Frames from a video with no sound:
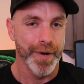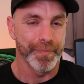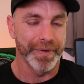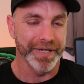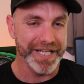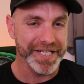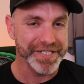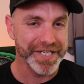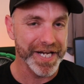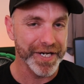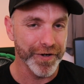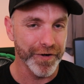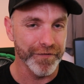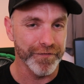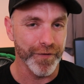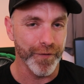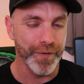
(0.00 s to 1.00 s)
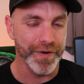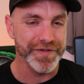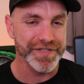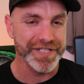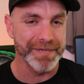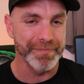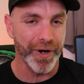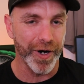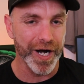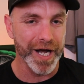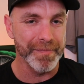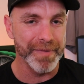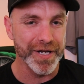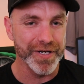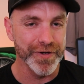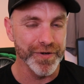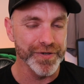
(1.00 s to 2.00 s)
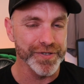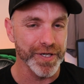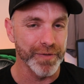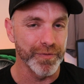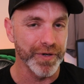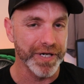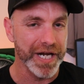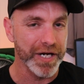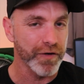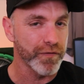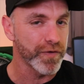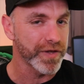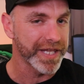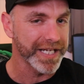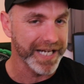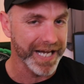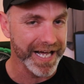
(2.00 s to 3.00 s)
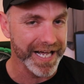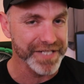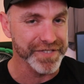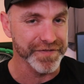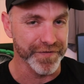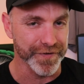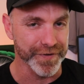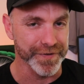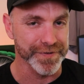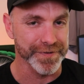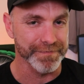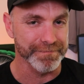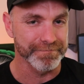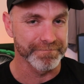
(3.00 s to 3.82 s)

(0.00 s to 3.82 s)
But let's kick off with some IME news, and we'll kick off with the cars first.